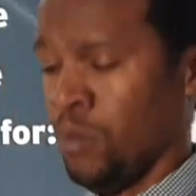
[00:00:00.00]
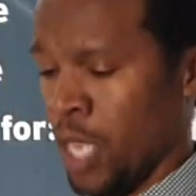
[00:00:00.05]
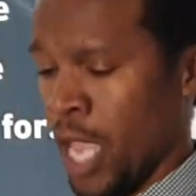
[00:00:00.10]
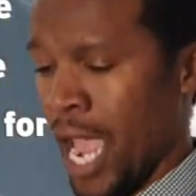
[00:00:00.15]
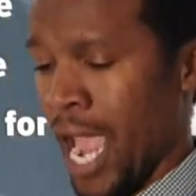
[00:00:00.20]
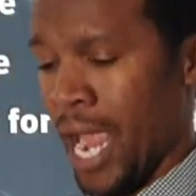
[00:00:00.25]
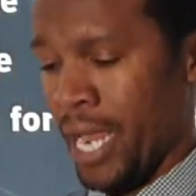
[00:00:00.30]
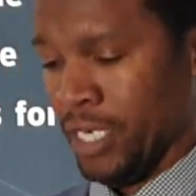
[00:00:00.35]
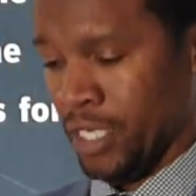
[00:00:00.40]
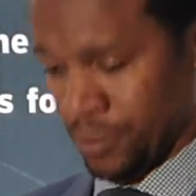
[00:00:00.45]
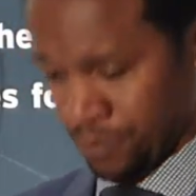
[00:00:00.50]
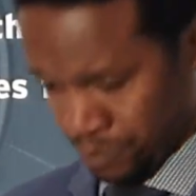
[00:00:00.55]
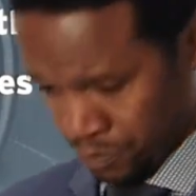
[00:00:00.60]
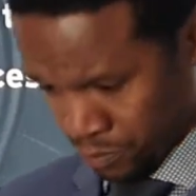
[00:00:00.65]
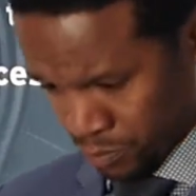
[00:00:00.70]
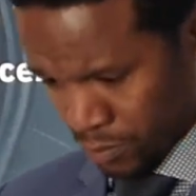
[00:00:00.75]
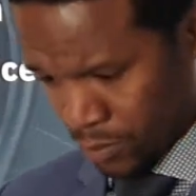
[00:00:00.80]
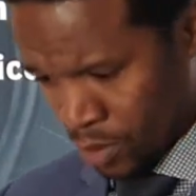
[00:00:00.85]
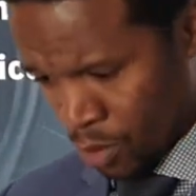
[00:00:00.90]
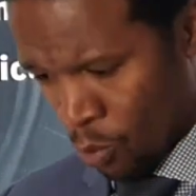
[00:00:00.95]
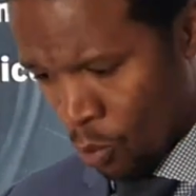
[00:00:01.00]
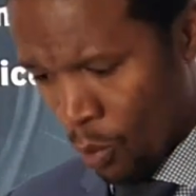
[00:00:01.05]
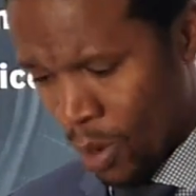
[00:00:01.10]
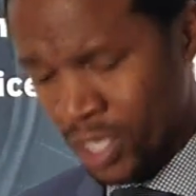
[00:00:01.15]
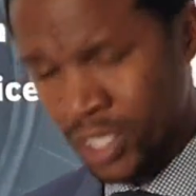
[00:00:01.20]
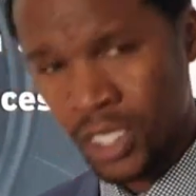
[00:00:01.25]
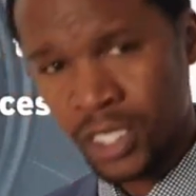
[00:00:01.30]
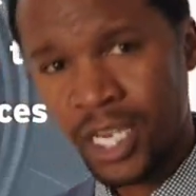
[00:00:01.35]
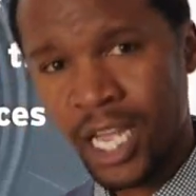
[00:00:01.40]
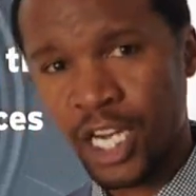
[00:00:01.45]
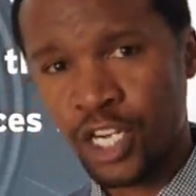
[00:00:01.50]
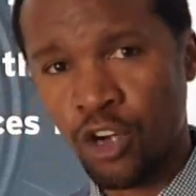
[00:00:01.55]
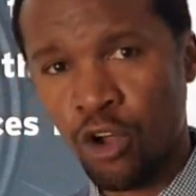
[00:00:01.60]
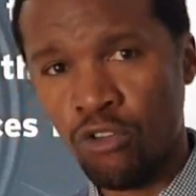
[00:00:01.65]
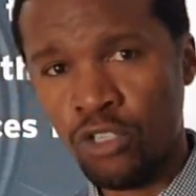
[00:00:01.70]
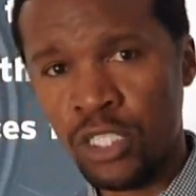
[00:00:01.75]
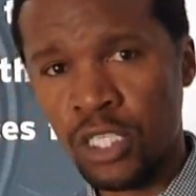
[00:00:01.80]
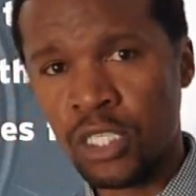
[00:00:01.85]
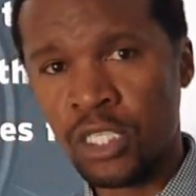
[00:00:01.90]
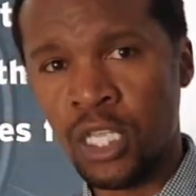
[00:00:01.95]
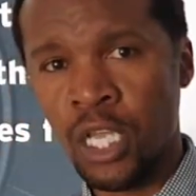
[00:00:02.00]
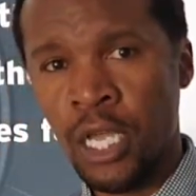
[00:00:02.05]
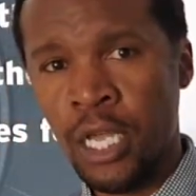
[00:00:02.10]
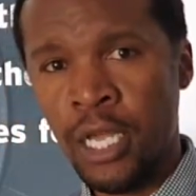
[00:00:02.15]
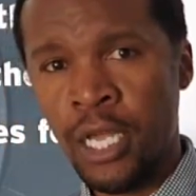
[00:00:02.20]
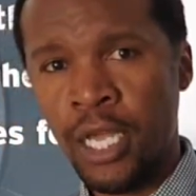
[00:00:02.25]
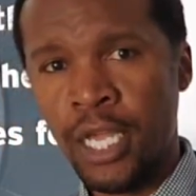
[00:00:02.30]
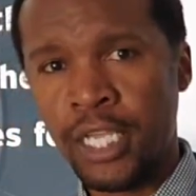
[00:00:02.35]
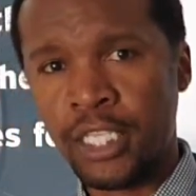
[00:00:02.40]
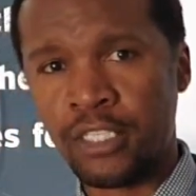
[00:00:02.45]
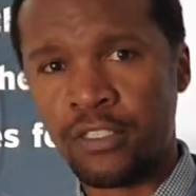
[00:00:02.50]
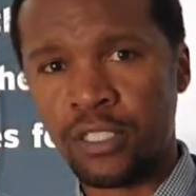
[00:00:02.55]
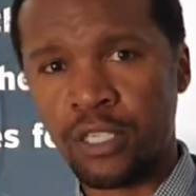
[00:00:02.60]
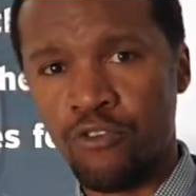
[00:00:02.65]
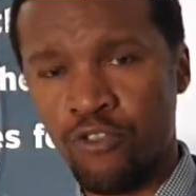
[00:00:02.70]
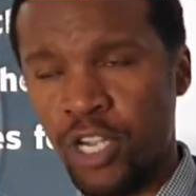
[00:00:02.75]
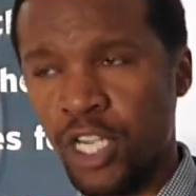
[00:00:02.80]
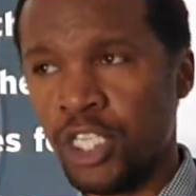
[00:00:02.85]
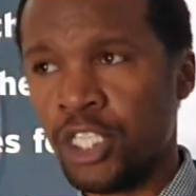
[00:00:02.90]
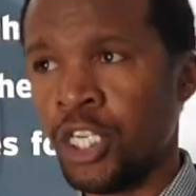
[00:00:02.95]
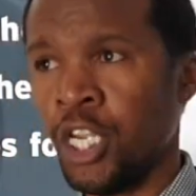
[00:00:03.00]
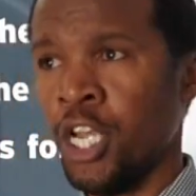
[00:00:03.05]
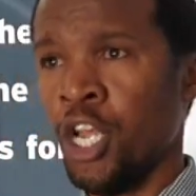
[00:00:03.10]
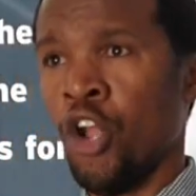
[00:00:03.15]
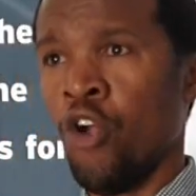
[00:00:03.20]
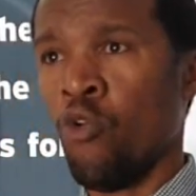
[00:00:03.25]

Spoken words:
And once the diagnosis is reached,